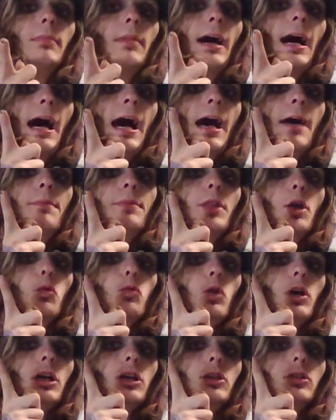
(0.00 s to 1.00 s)
I'm the
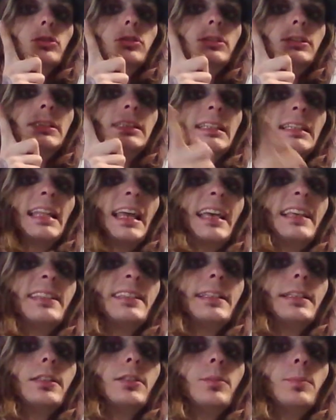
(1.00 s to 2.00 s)
world's
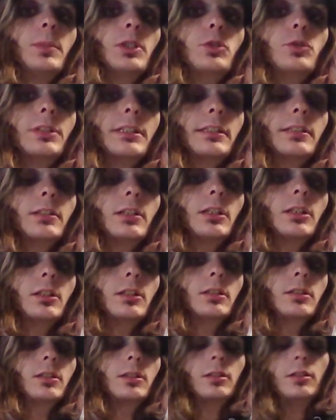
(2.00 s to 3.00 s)
laziest music
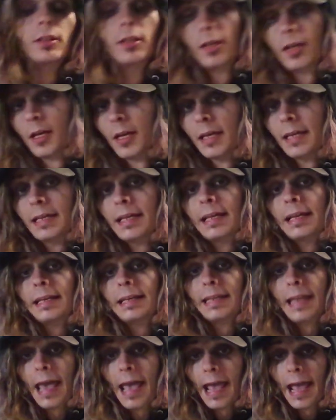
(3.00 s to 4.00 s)
nerd.
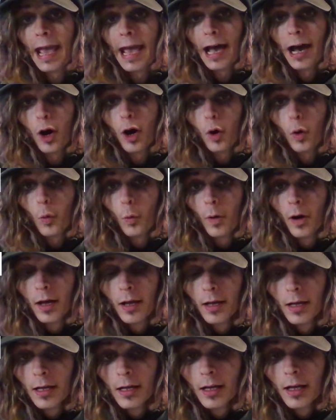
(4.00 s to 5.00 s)
Now,
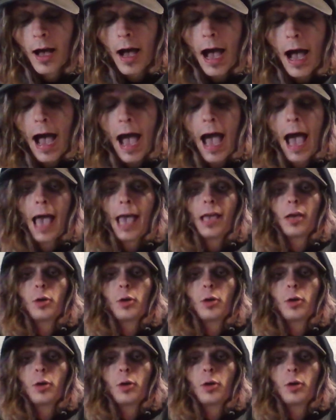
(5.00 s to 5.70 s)
I